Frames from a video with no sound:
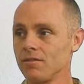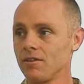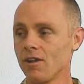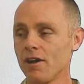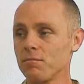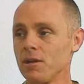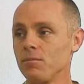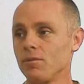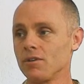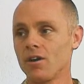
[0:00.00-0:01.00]
a lot of
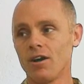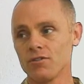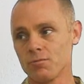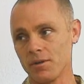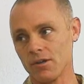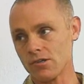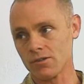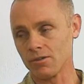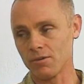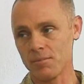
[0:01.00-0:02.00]
people would call
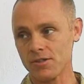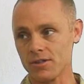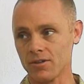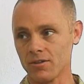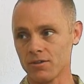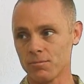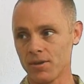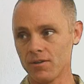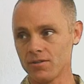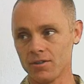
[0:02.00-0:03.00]
spiritual or mystical
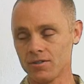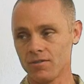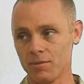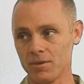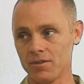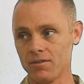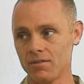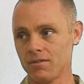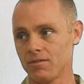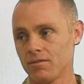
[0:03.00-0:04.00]
experiences
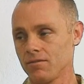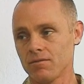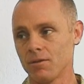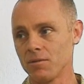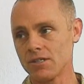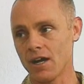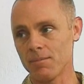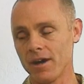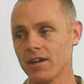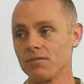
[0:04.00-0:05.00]
from the
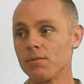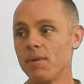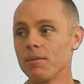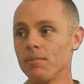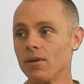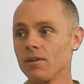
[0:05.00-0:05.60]
time I can remember.